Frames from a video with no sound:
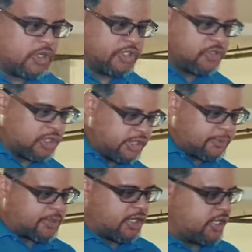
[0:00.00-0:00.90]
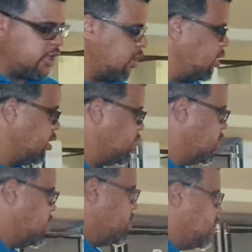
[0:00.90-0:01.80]
had time to get it
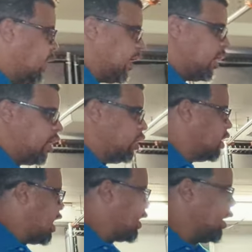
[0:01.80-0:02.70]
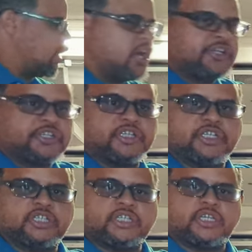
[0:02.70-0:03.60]
installed or whatever, but
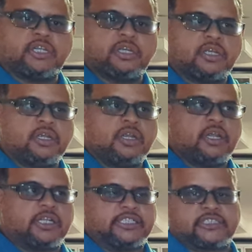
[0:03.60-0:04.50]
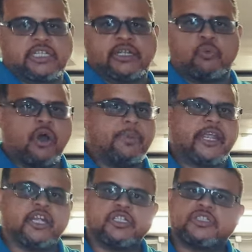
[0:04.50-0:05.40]
uh, we're going to do the lip
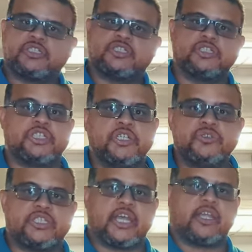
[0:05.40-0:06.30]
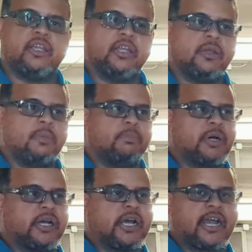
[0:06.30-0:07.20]
kit, and I
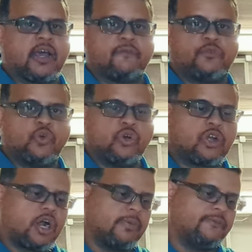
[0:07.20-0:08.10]
got under the hood,